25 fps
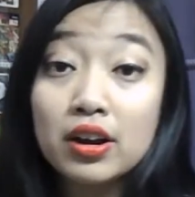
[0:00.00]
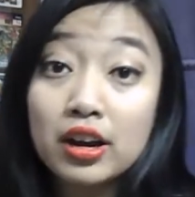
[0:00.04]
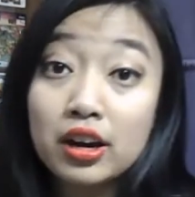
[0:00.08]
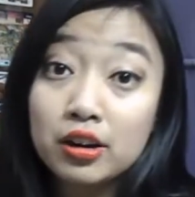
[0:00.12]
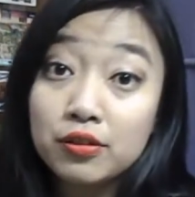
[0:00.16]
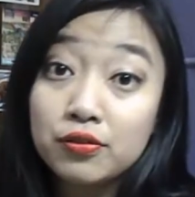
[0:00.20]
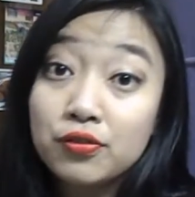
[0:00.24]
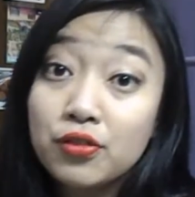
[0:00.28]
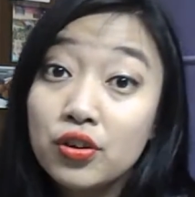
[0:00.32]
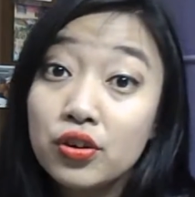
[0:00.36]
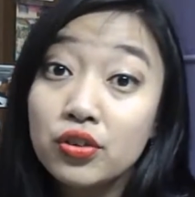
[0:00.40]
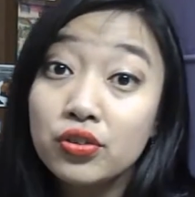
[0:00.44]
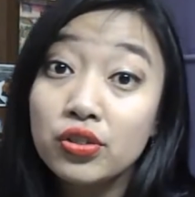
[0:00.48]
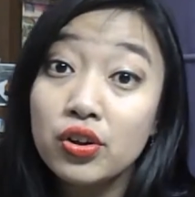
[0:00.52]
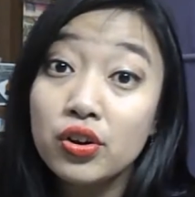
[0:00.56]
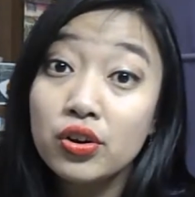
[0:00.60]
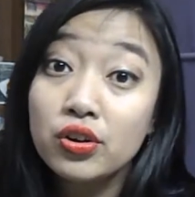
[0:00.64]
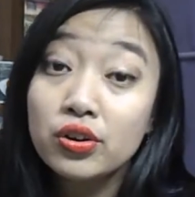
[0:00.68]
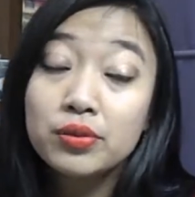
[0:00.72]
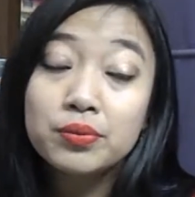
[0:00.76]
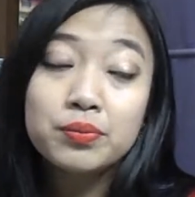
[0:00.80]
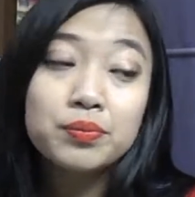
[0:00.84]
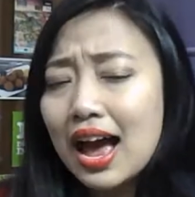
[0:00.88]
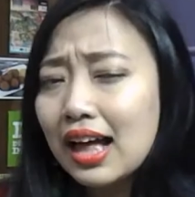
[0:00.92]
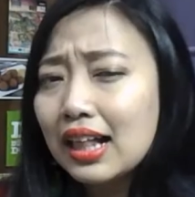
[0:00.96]
on any
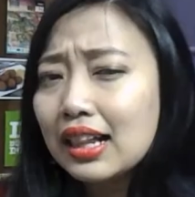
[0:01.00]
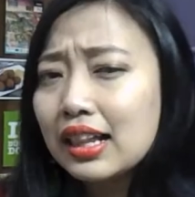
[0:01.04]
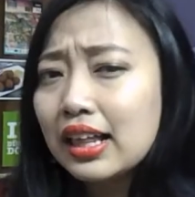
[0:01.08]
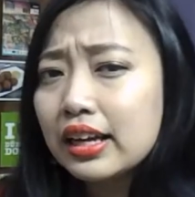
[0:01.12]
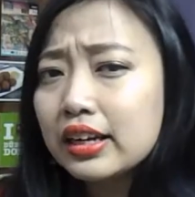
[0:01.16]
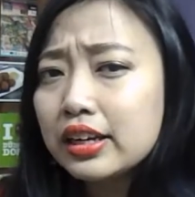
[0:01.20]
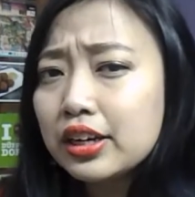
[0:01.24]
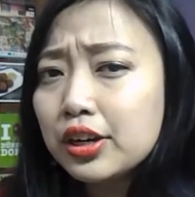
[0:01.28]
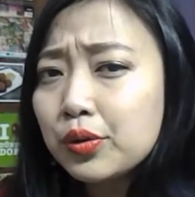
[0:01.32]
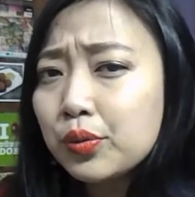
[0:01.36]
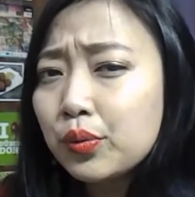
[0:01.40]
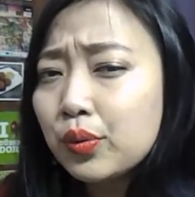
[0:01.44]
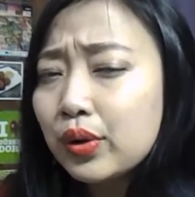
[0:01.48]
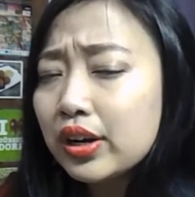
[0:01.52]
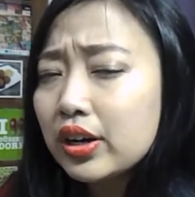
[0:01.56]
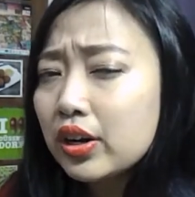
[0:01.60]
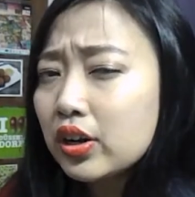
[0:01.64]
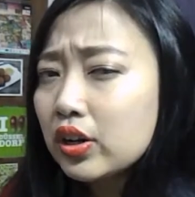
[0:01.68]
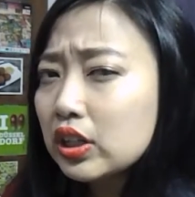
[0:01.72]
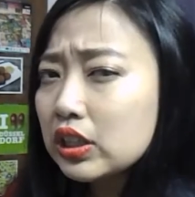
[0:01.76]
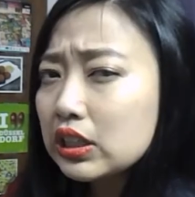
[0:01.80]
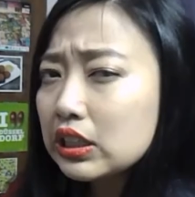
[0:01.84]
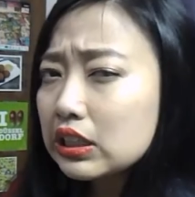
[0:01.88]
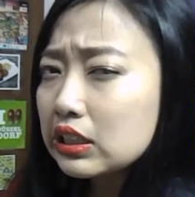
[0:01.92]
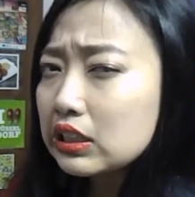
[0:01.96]
further, I'll let you in a
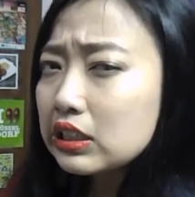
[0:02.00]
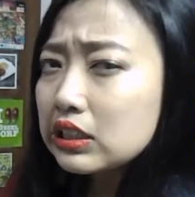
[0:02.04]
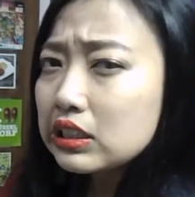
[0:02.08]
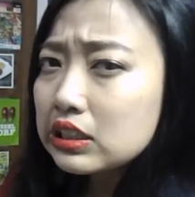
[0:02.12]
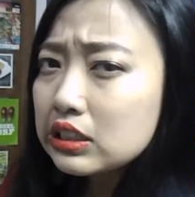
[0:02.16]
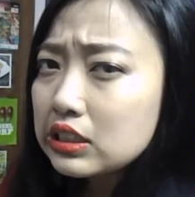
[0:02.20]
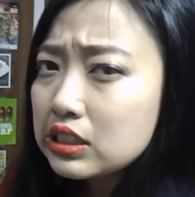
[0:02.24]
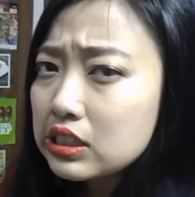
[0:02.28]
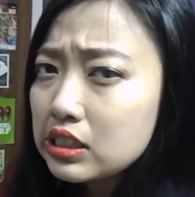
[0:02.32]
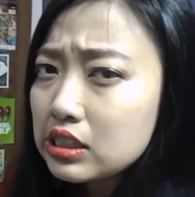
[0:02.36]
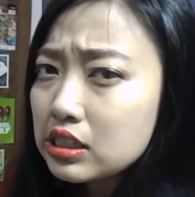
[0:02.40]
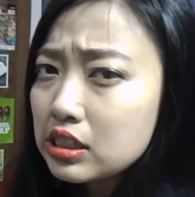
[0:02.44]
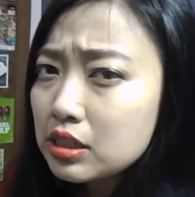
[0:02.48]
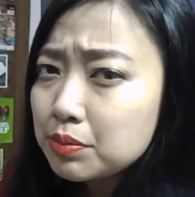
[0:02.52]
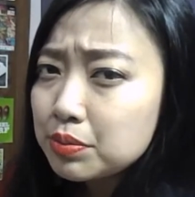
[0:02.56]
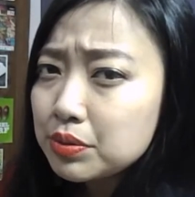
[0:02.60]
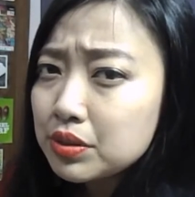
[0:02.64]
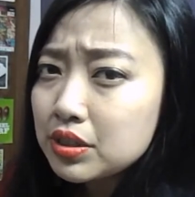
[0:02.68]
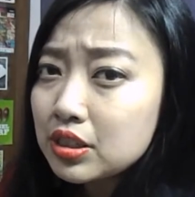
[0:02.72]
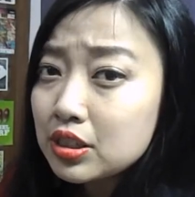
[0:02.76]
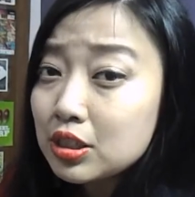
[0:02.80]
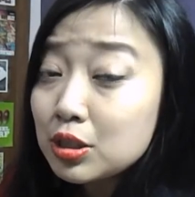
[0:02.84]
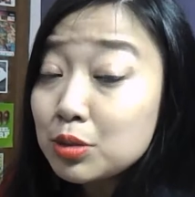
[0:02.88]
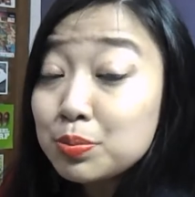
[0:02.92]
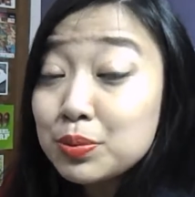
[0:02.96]
little
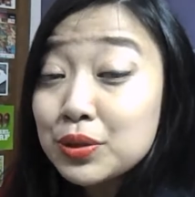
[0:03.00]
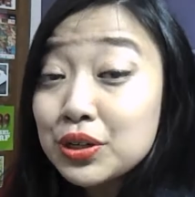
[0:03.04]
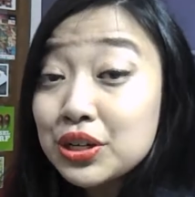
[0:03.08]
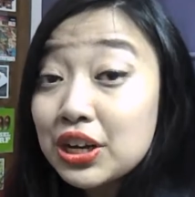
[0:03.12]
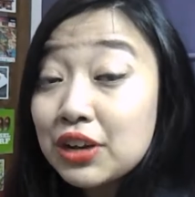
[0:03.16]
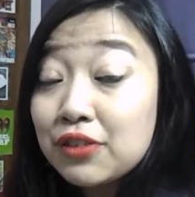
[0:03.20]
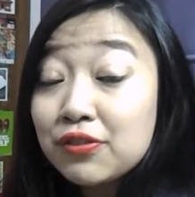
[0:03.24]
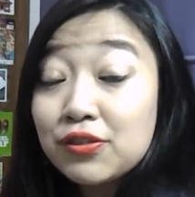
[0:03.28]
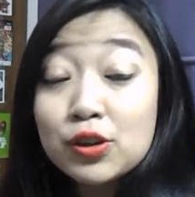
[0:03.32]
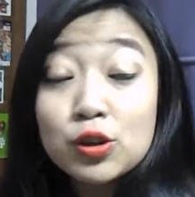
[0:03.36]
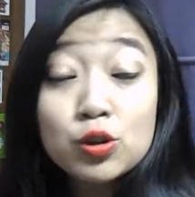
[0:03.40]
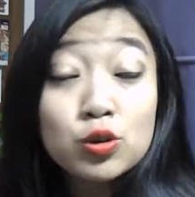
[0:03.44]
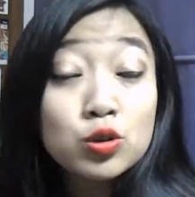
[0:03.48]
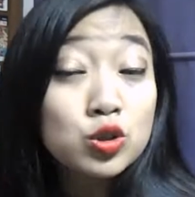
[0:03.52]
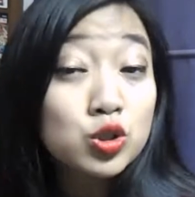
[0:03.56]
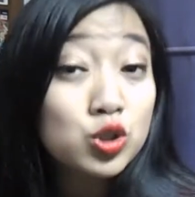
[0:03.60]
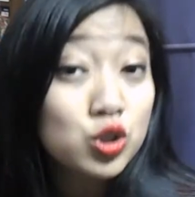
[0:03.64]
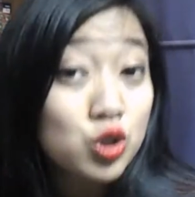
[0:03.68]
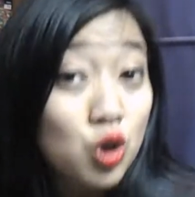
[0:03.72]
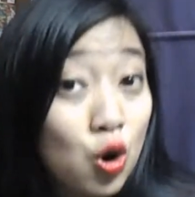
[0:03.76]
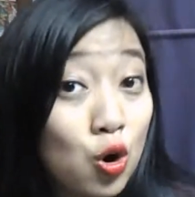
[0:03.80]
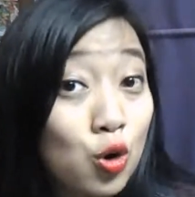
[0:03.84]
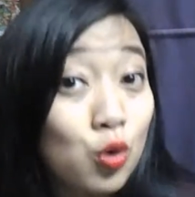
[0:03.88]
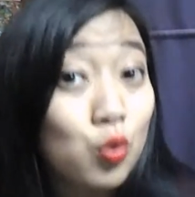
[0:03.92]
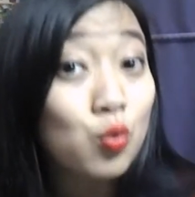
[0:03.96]
synopsis, but if you
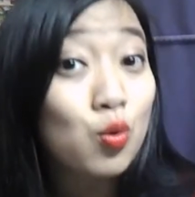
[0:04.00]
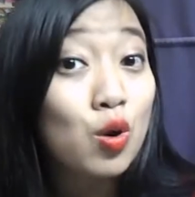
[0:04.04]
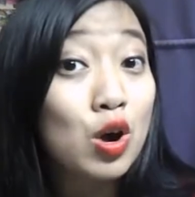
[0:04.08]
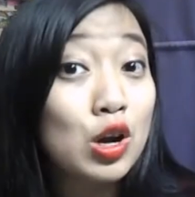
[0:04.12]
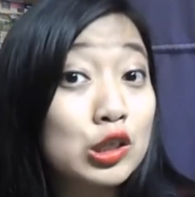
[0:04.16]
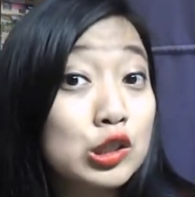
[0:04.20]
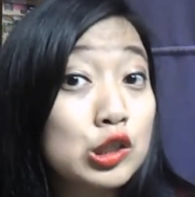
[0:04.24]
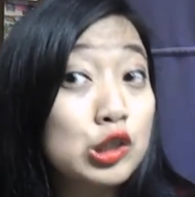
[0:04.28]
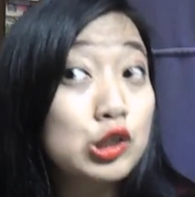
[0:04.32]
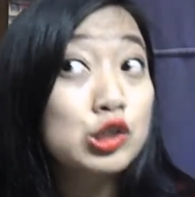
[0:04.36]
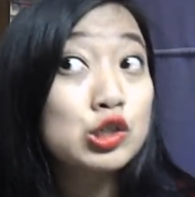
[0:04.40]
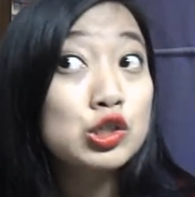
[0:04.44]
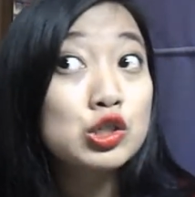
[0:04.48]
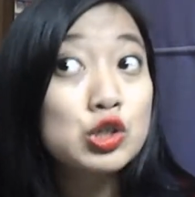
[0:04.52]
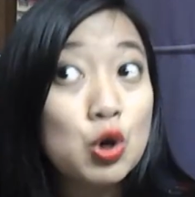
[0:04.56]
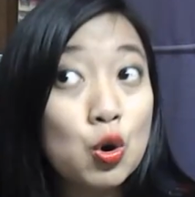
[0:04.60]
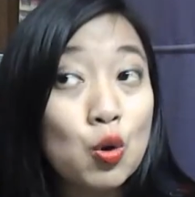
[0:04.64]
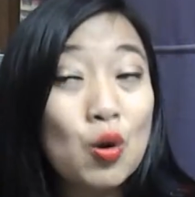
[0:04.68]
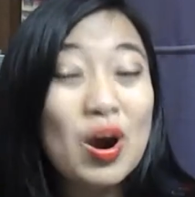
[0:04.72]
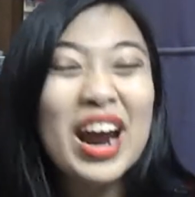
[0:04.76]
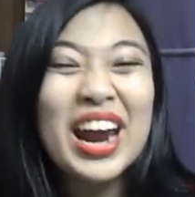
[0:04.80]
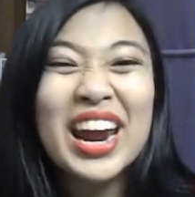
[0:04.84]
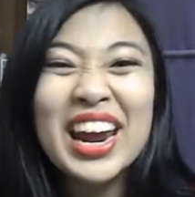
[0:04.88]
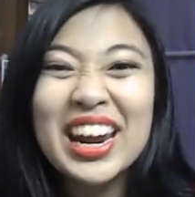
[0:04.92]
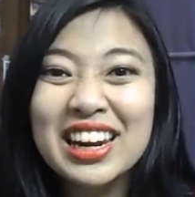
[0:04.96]
don't want to
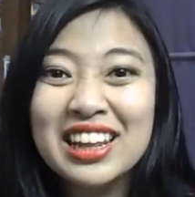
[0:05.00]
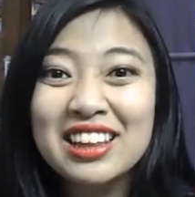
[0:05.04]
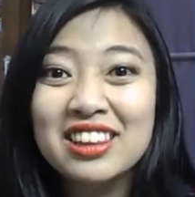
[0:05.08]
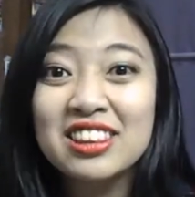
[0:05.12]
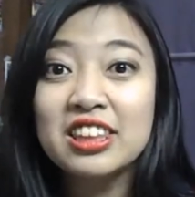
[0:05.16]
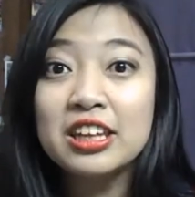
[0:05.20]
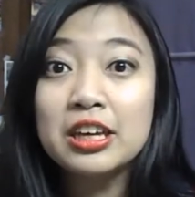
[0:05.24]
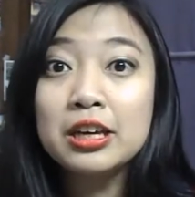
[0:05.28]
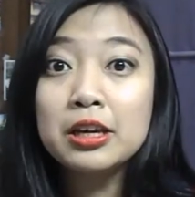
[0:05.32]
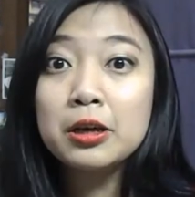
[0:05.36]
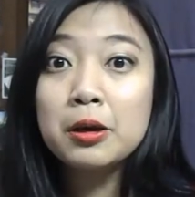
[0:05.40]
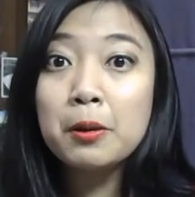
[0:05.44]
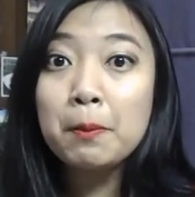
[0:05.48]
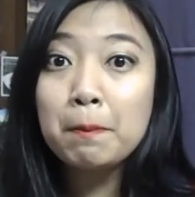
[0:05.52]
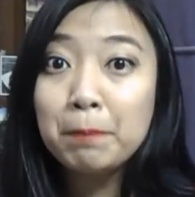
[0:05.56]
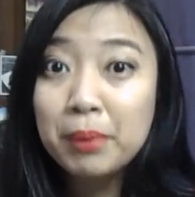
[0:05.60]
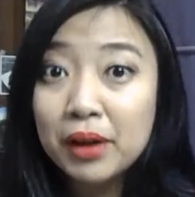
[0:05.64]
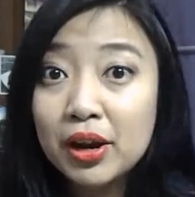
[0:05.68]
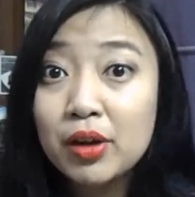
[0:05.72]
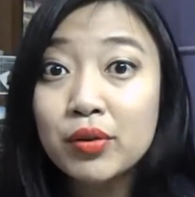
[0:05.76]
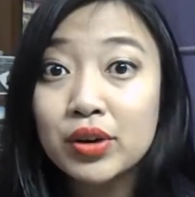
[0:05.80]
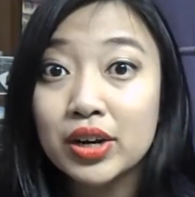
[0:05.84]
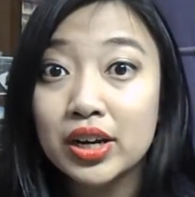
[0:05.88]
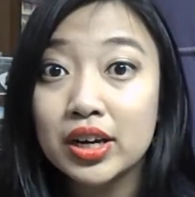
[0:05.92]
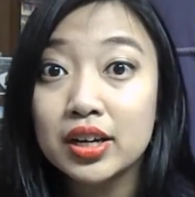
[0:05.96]
know anything,
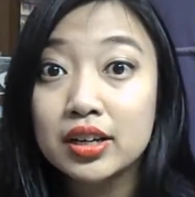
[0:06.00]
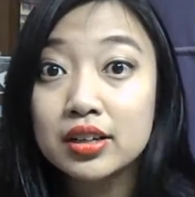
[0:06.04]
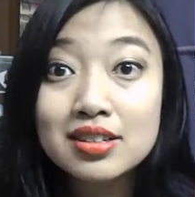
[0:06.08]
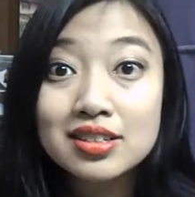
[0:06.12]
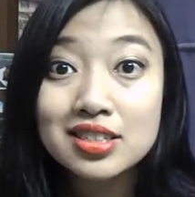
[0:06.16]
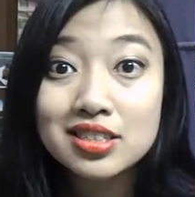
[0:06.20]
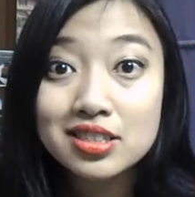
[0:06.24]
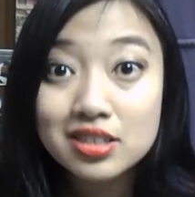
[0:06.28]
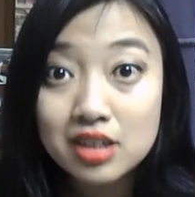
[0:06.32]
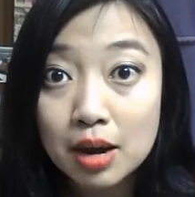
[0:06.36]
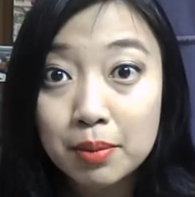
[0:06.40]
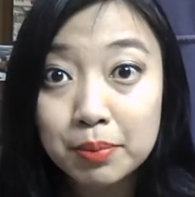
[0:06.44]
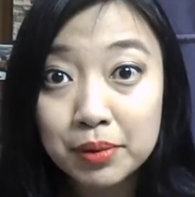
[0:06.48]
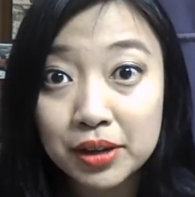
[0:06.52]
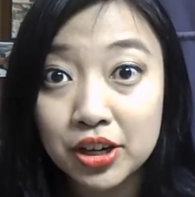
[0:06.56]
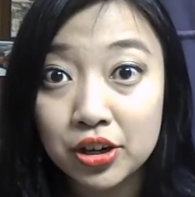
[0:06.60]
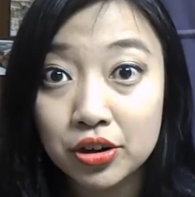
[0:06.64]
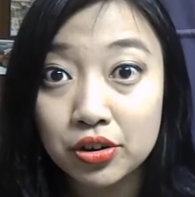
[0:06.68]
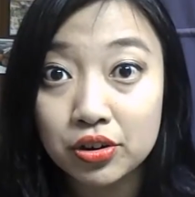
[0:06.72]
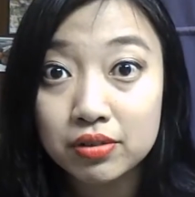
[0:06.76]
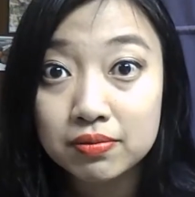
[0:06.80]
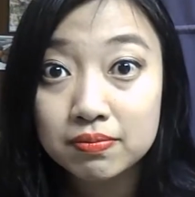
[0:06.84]
period, stop here.